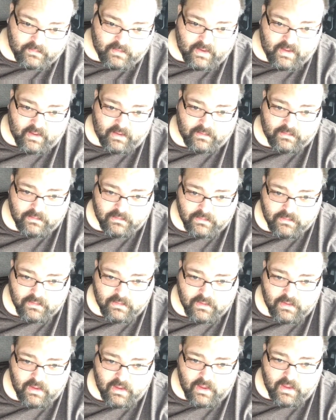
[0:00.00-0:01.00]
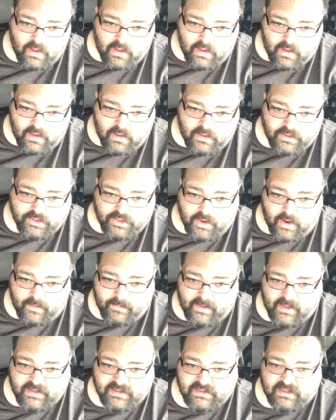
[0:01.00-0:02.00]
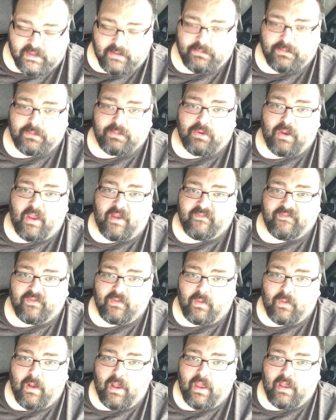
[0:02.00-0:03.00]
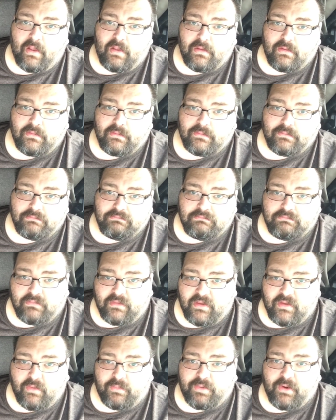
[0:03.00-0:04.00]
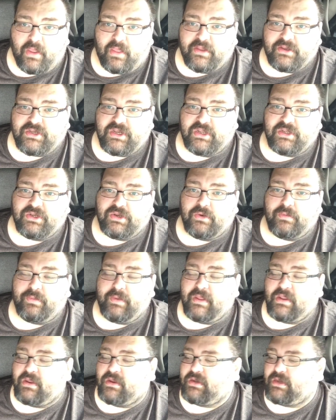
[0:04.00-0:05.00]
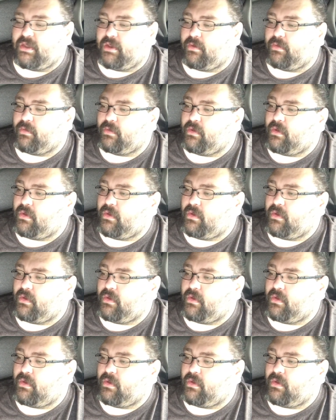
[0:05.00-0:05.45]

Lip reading: well, try being sleep deprived for a while. You'll probably change your opinion too.